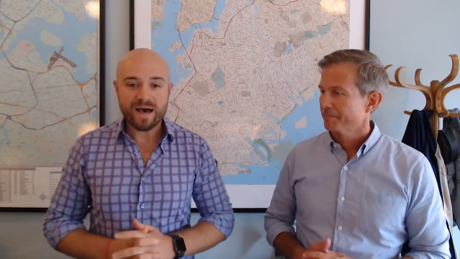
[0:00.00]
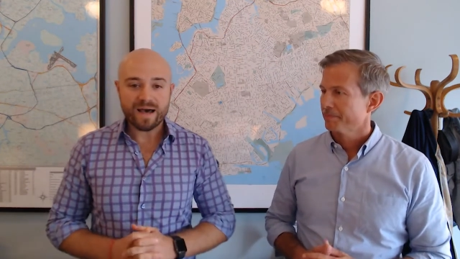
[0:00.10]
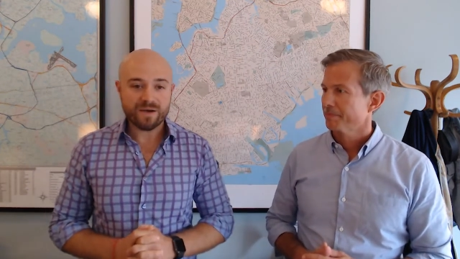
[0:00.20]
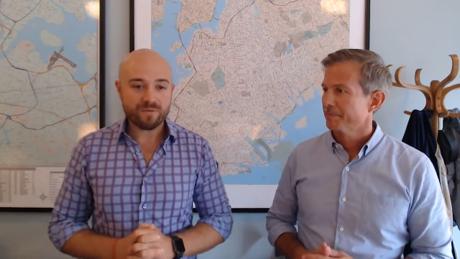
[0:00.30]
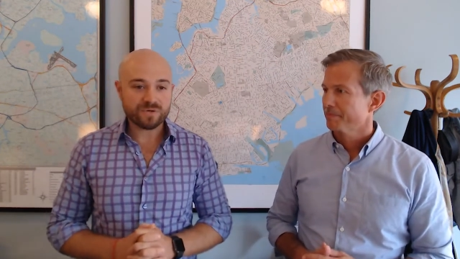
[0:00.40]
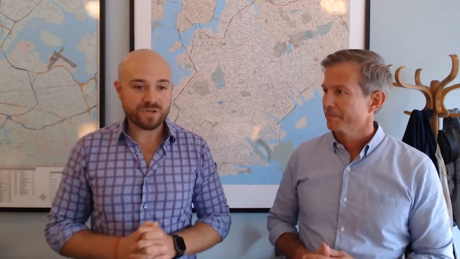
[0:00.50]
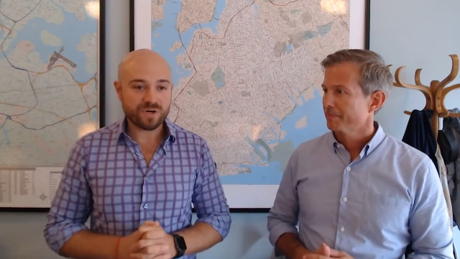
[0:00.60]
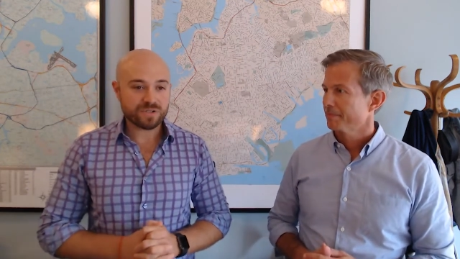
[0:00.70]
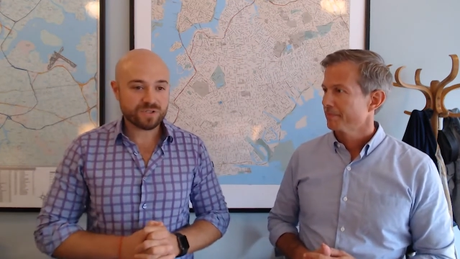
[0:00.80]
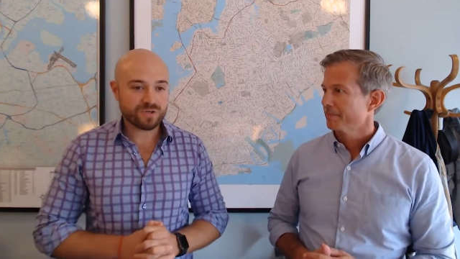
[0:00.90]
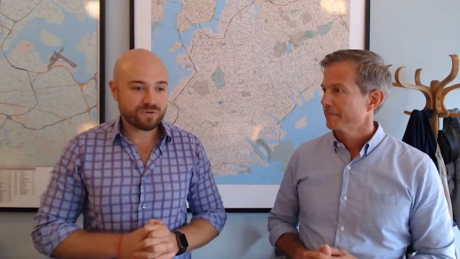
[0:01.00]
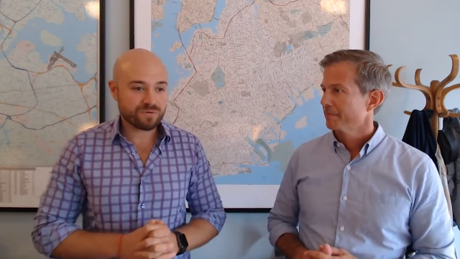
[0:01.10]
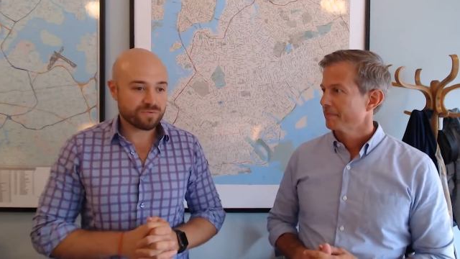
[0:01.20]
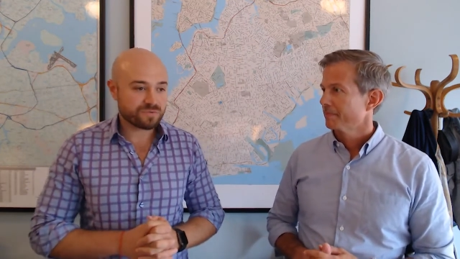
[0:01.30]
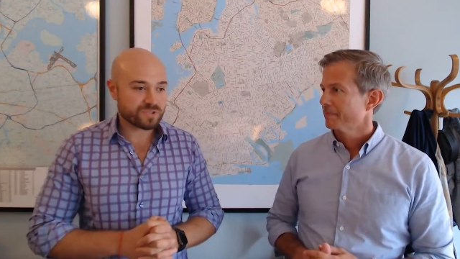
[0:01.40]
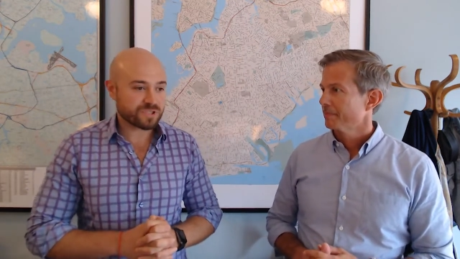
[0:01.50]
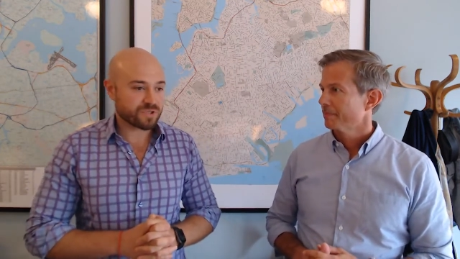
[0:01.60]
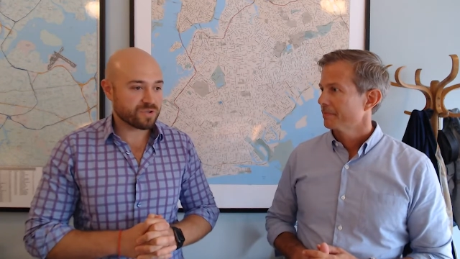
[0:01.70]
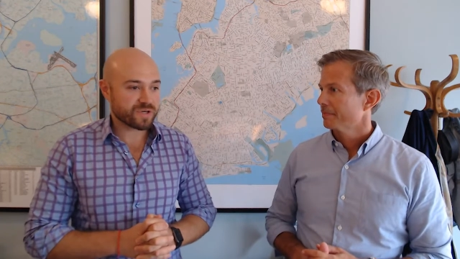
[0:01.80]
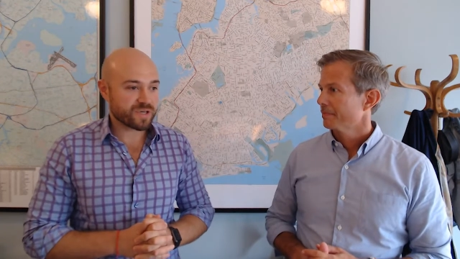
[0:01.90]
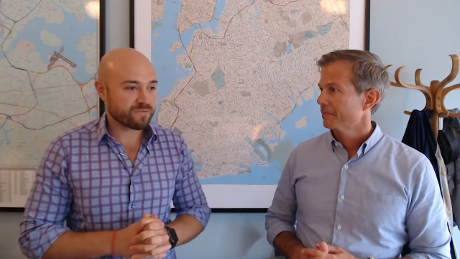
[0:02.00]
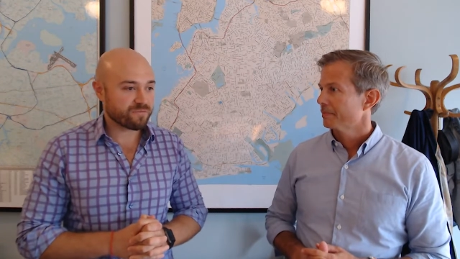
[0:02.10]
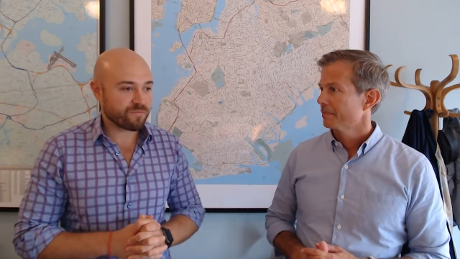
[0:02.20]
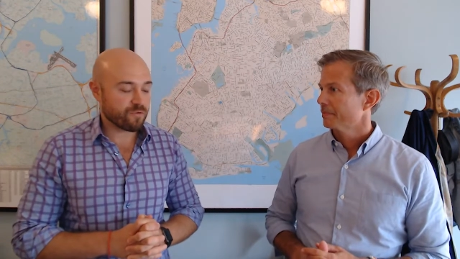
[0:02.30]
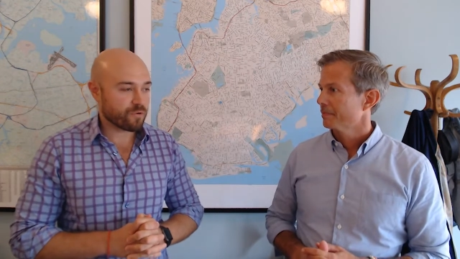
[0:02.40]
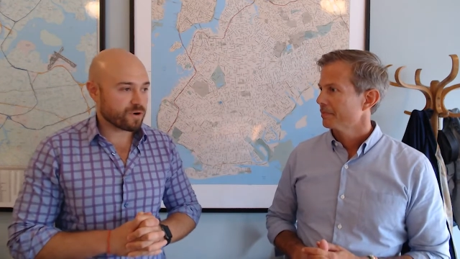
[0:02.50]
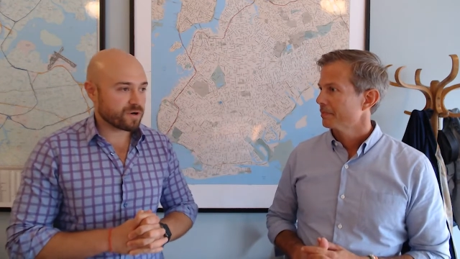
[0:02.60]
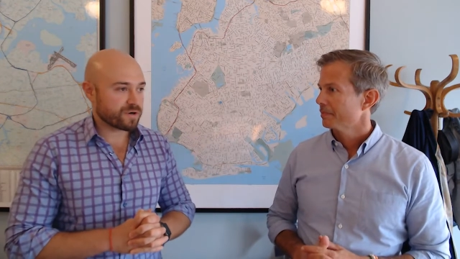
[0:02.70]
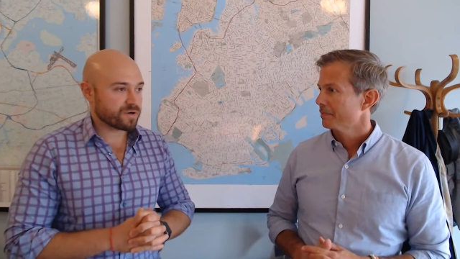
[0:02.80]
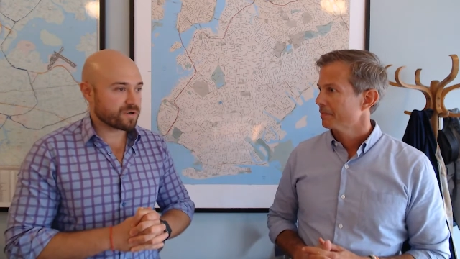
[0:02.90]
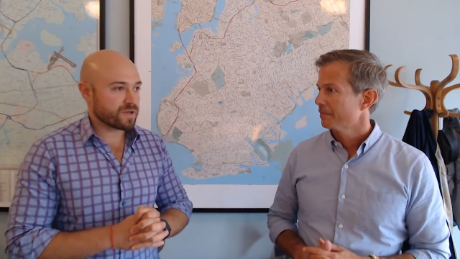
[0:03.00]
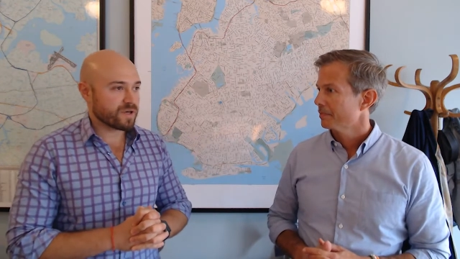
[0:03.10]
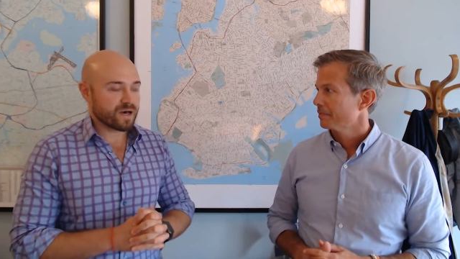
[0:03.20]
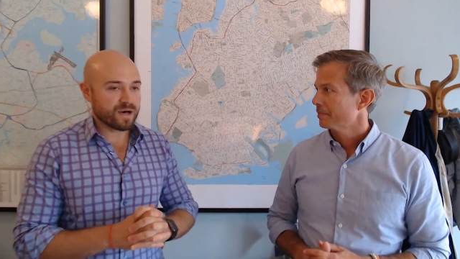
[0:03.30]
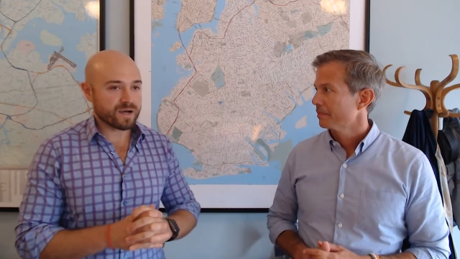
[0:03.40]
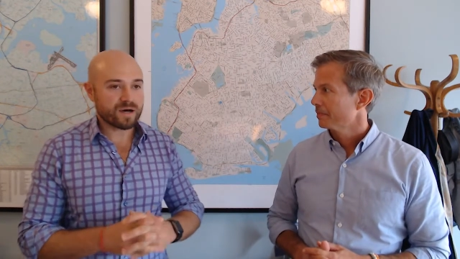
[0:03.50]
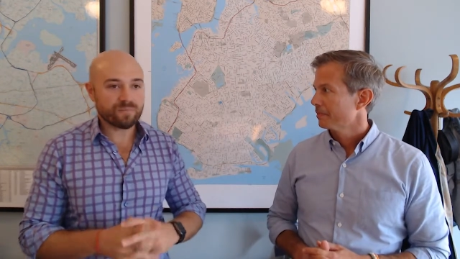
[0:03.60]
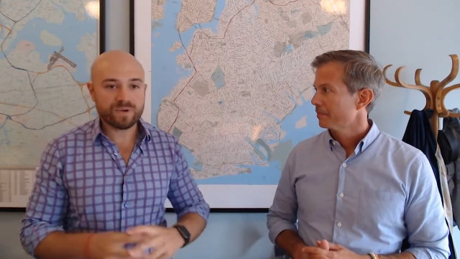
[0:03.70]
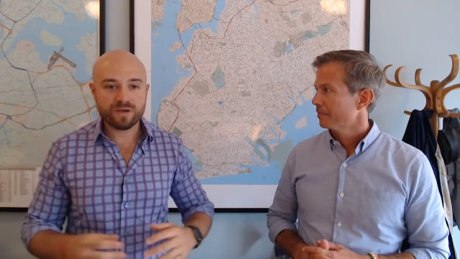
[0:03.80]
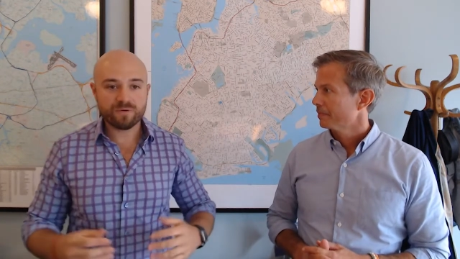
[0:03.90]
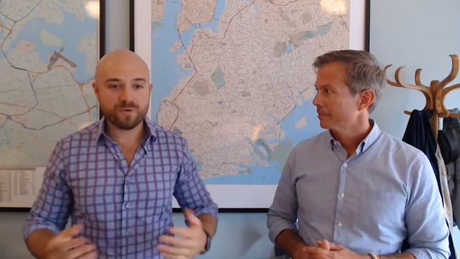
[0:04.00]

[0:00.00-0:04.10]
Speaker 1: I was also just looking for a company